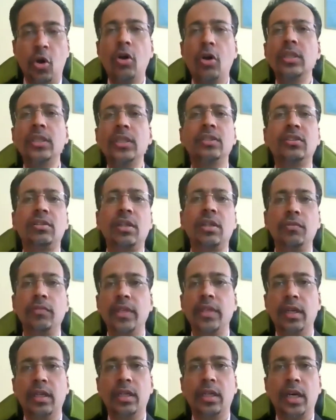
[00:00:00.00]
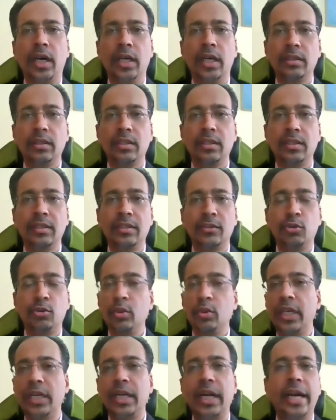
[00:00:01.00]
all these trivial tasks
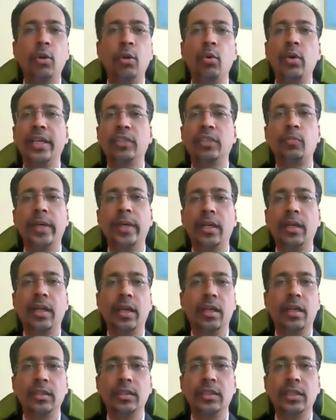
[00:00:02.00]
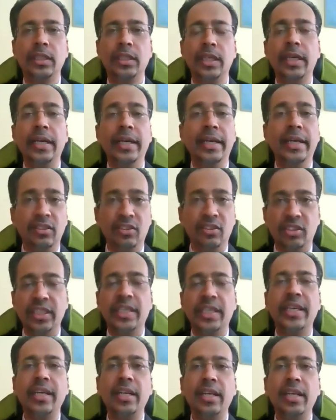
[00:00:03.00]
so that I don't expect energy.
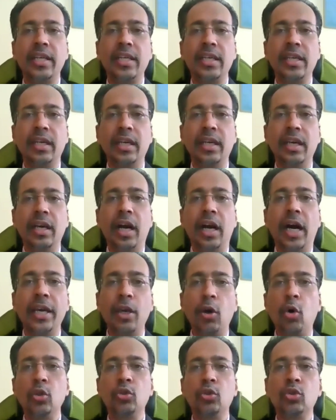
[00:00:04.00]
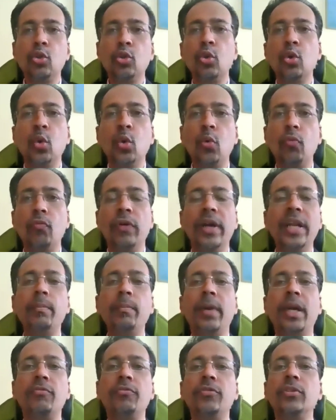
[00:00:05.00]
Secondly, I also know
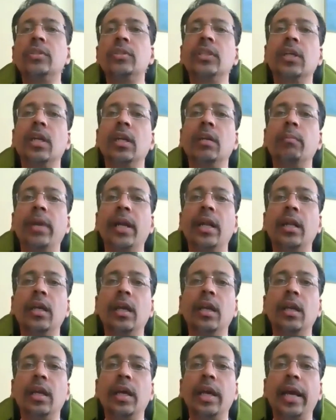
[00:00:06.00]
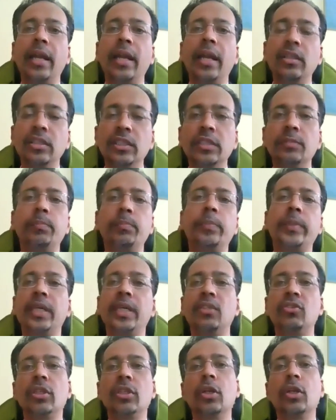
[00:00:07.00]
when my physical and mental energy
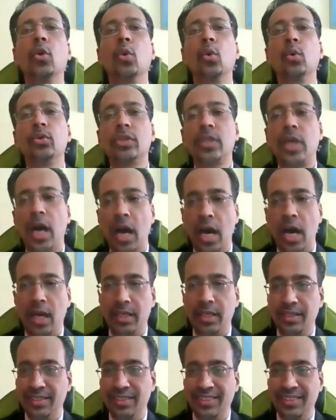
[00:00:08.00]
peaks and lows are.